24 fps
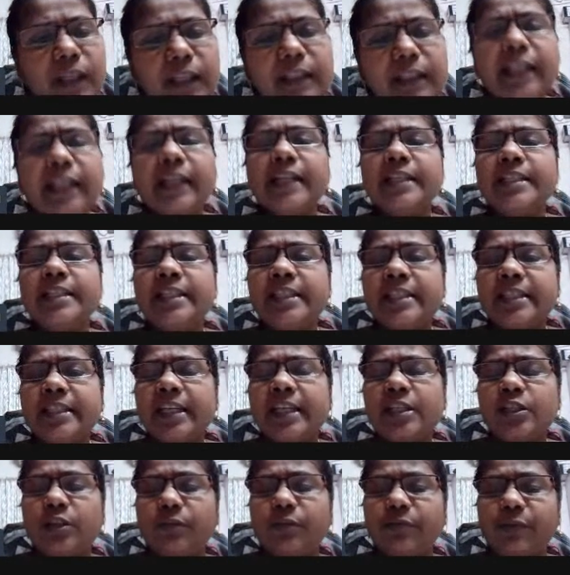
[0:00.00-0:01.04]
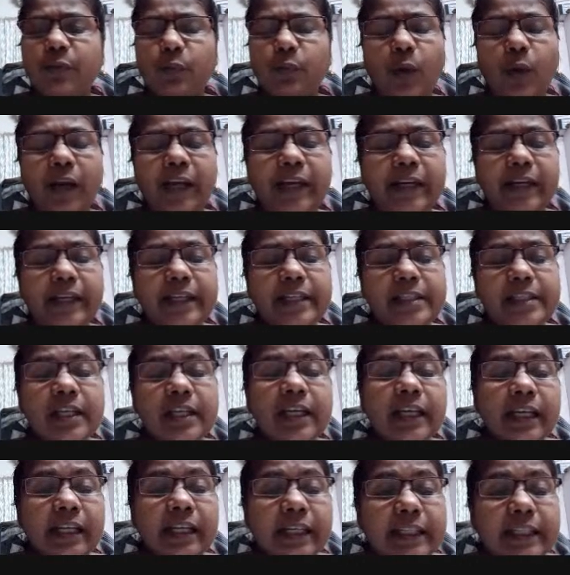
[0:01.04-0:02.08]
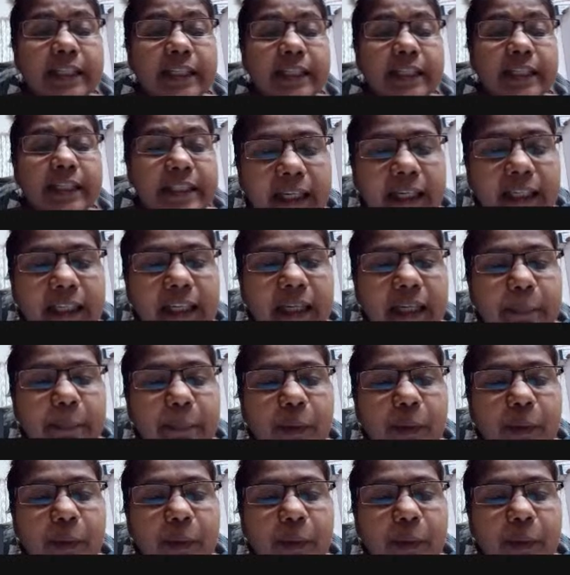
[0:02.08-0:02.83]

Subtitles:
The resistance of a wire is directly